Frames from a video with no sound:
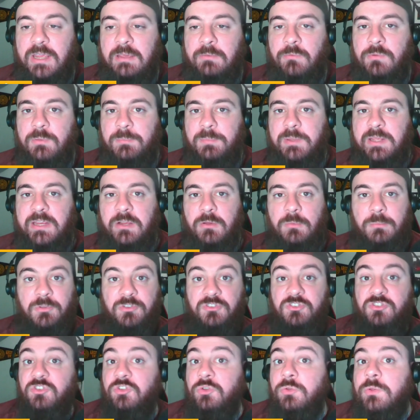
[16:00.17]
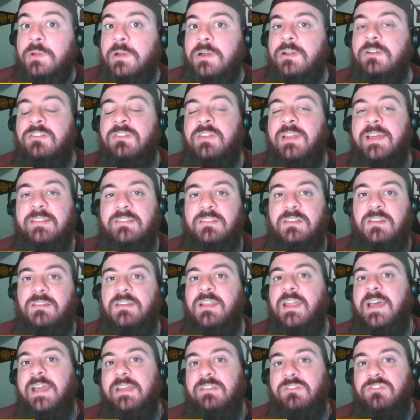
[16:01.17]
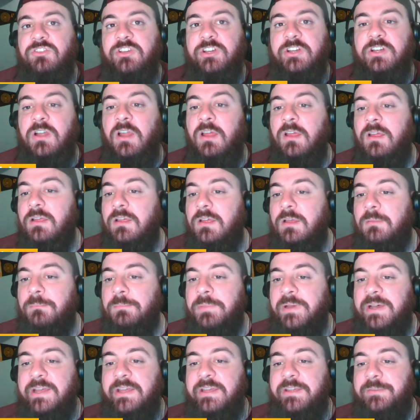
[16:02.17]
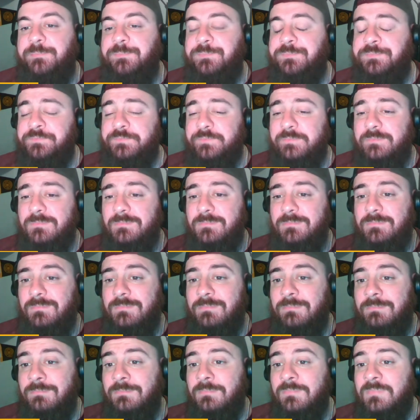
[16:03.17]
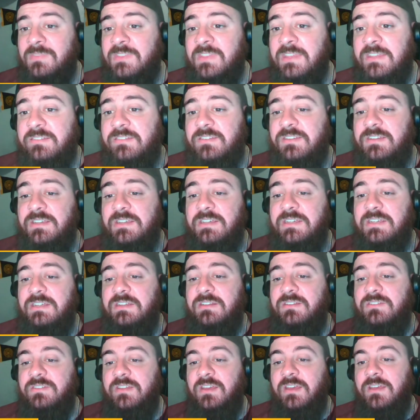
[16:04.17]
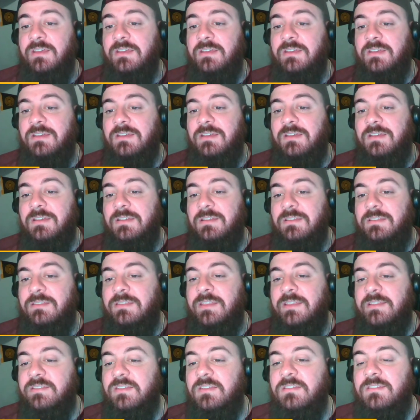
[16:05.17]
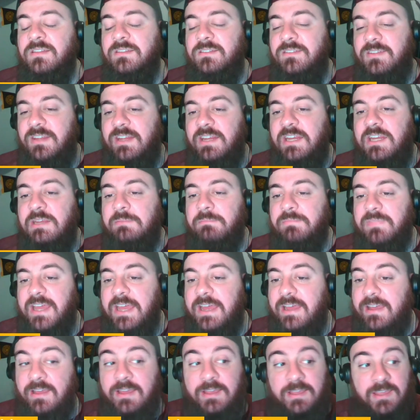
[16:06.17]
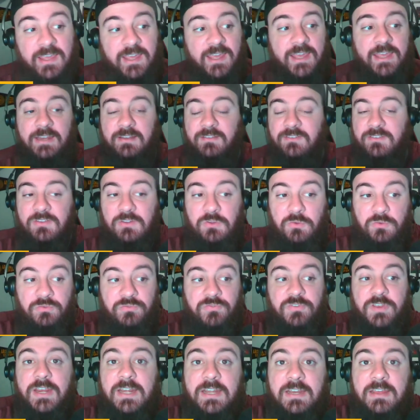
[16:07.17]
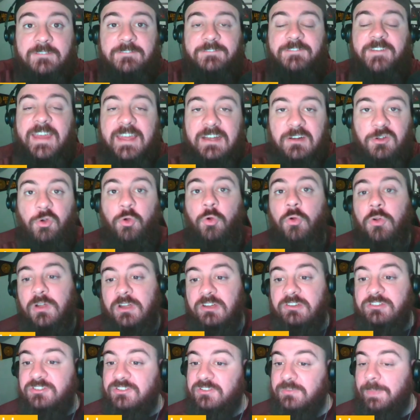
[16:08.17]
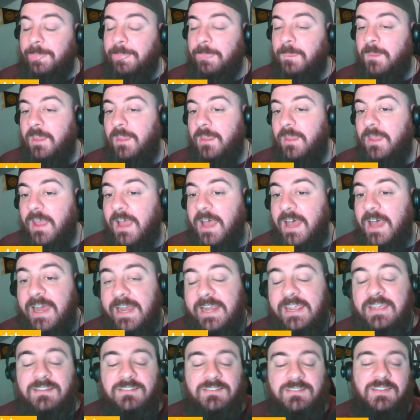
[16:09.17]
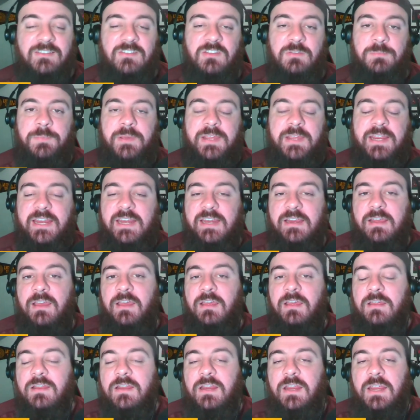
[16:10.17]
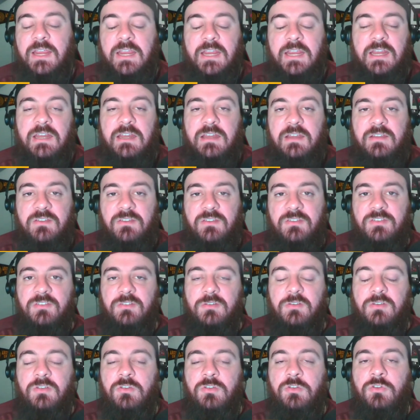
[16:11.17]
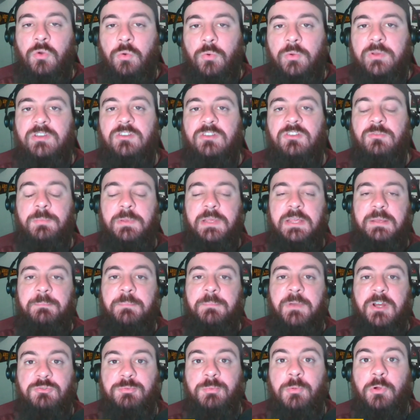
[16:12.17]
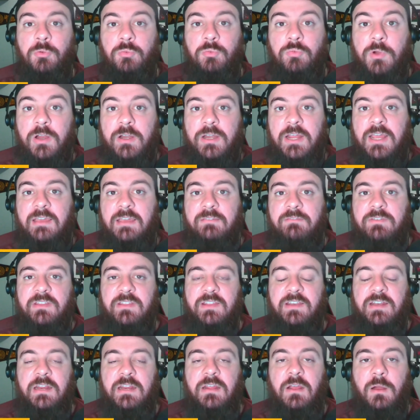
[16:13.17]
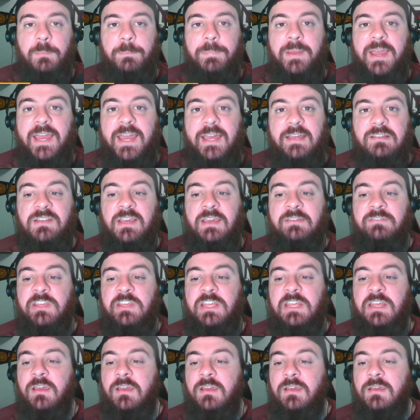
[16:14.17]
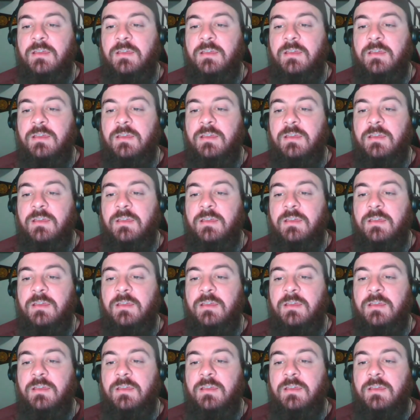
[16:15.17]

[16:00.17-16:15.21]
It would be almost 2 yards less than last year. But this is a team that, again, to feed a fed horse, I anticipate is going to be much more run heavy than they are pass heavy.